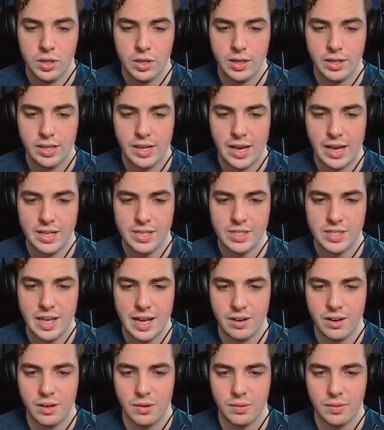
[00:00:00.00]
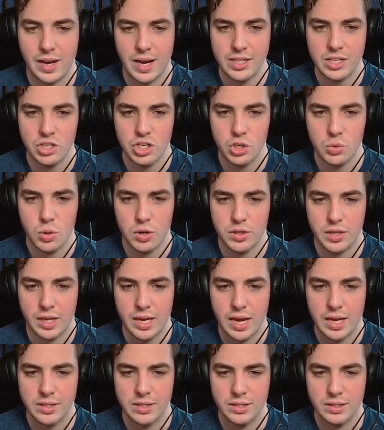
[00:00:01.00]
I don't know. I think she's worth it,
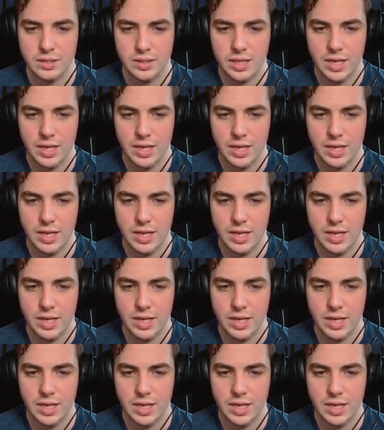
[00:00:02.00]
guys.